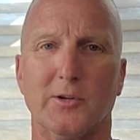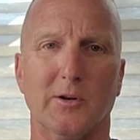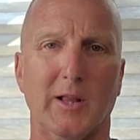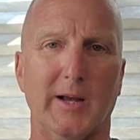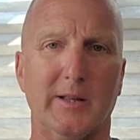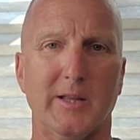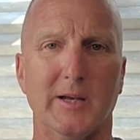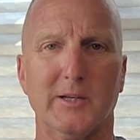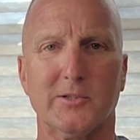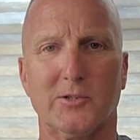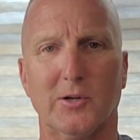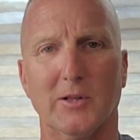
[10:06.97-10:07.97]
they're like
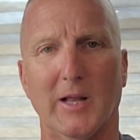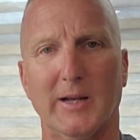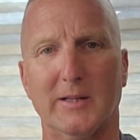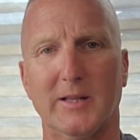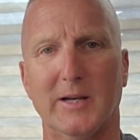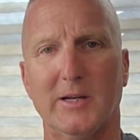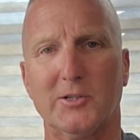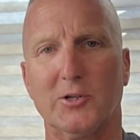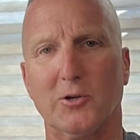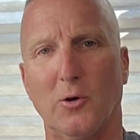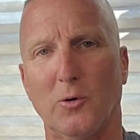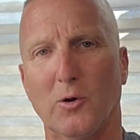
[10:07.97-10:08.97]
this,
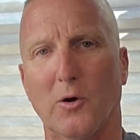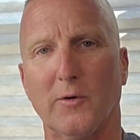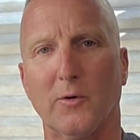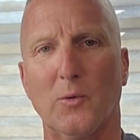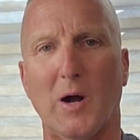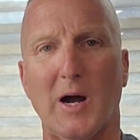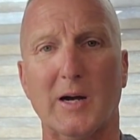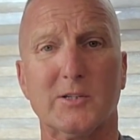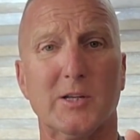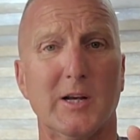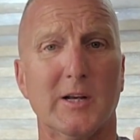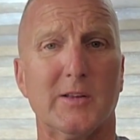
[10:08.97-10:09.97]
you're going over
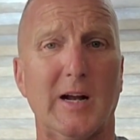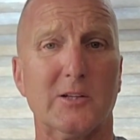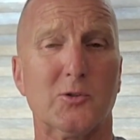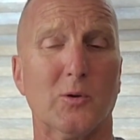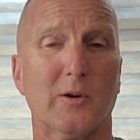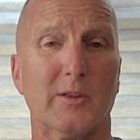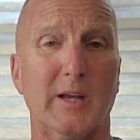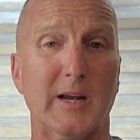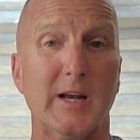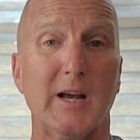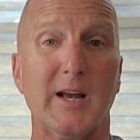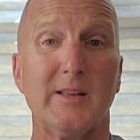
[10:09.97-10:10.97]
rocks, that sort of thing.
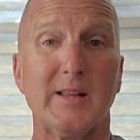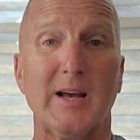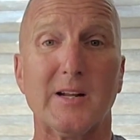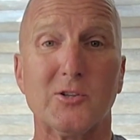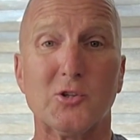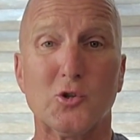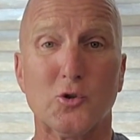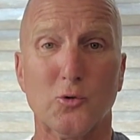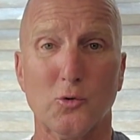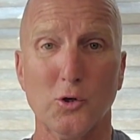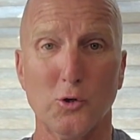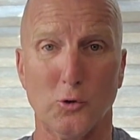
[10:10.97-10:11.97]
And that is
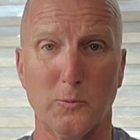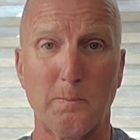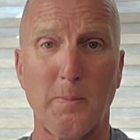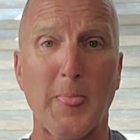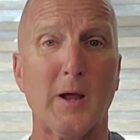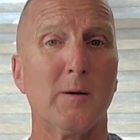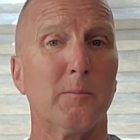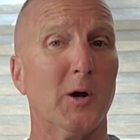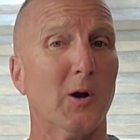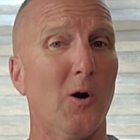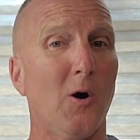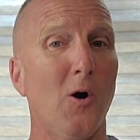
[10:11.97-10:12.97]
true.
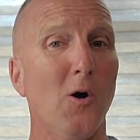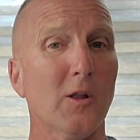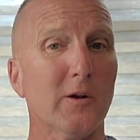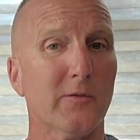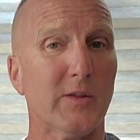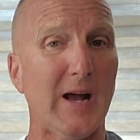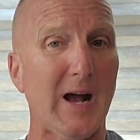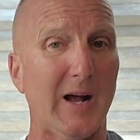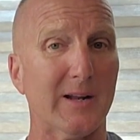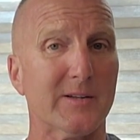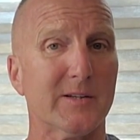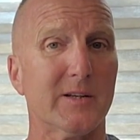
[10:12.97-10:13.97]
But all of
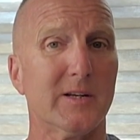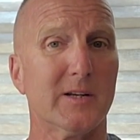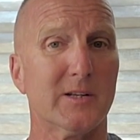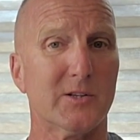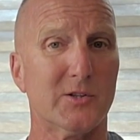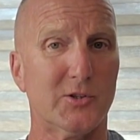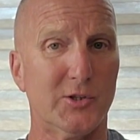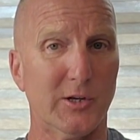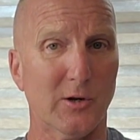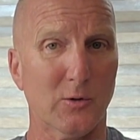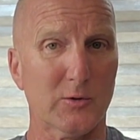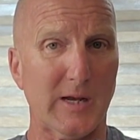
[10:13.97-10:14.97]
that
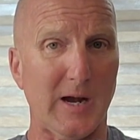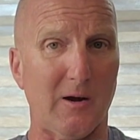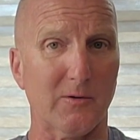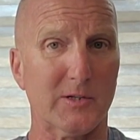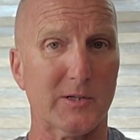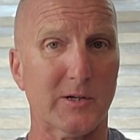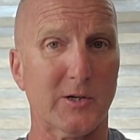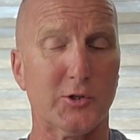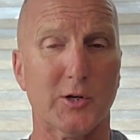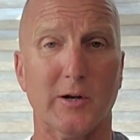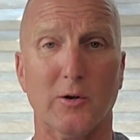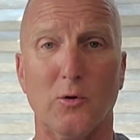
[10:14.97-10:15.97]
zeroes out because
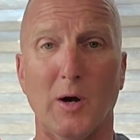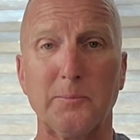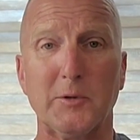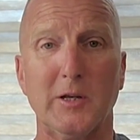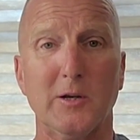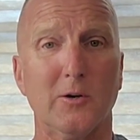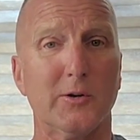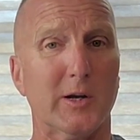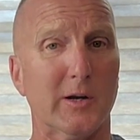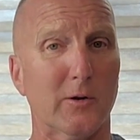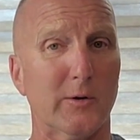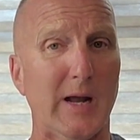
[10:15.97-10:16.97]
you're going to go up the hill, you're
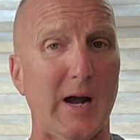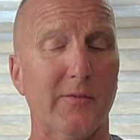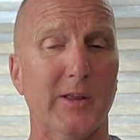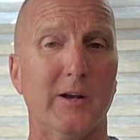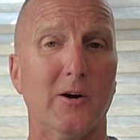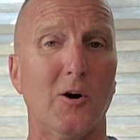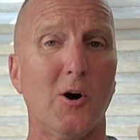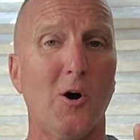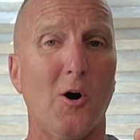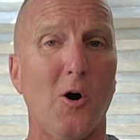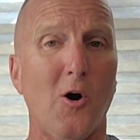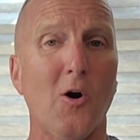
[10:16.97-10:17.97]
going to go down the hill,
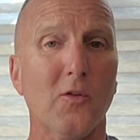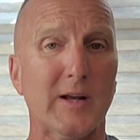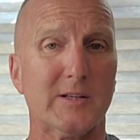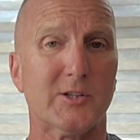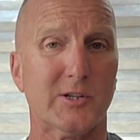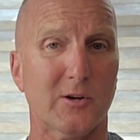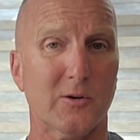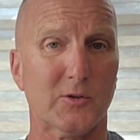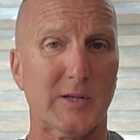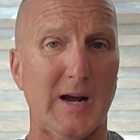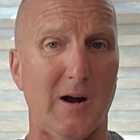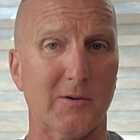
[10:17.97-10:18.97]
all that
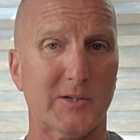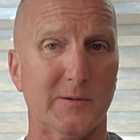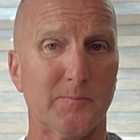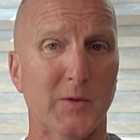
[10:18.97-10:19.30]
zeroes out.